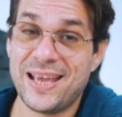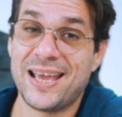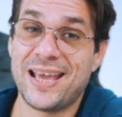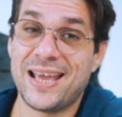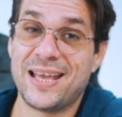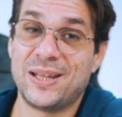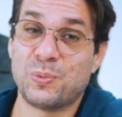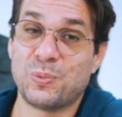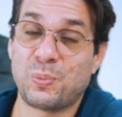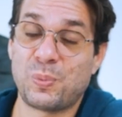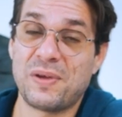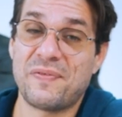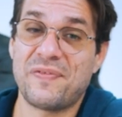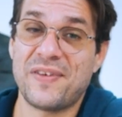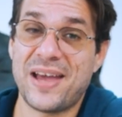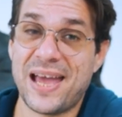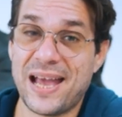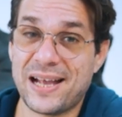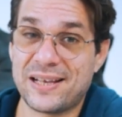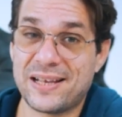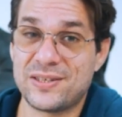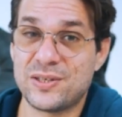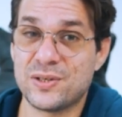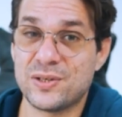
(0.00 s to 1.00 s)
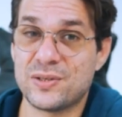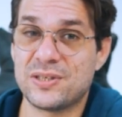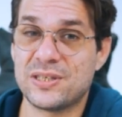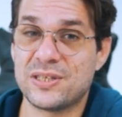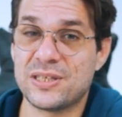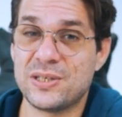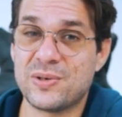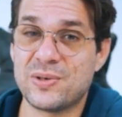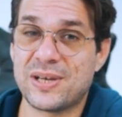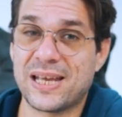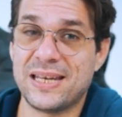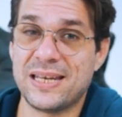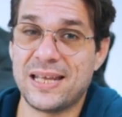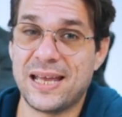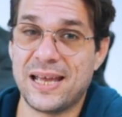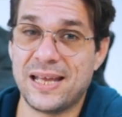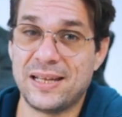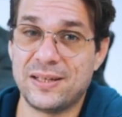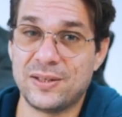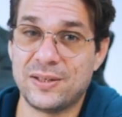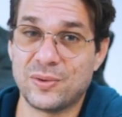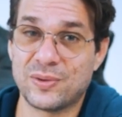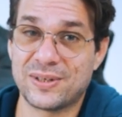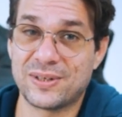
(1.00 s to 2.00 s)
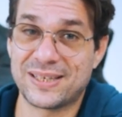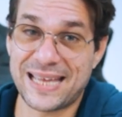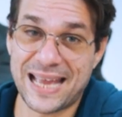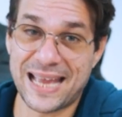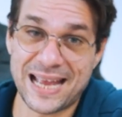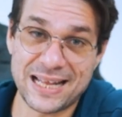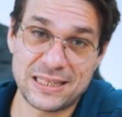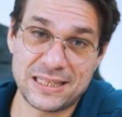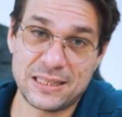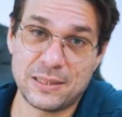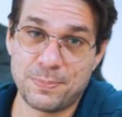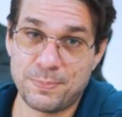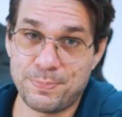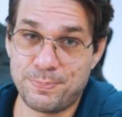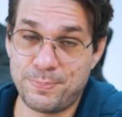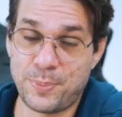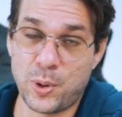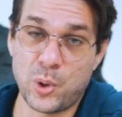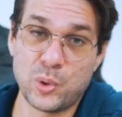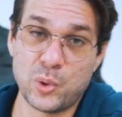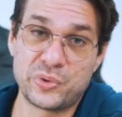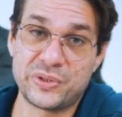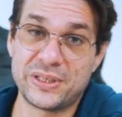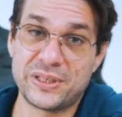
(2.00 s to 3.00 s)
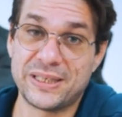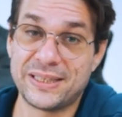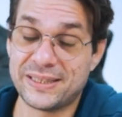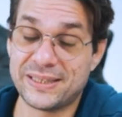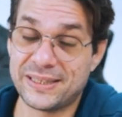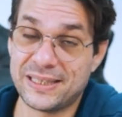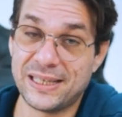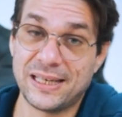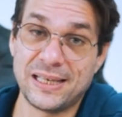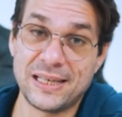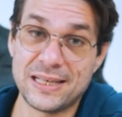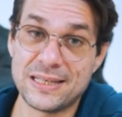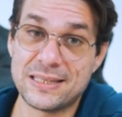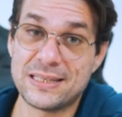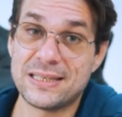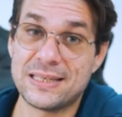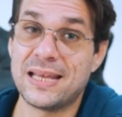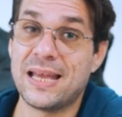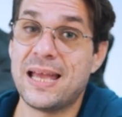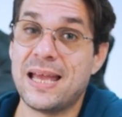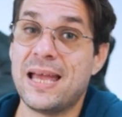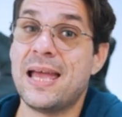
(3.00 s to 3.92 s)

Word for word: And with Axios, you can handle get, post, delete,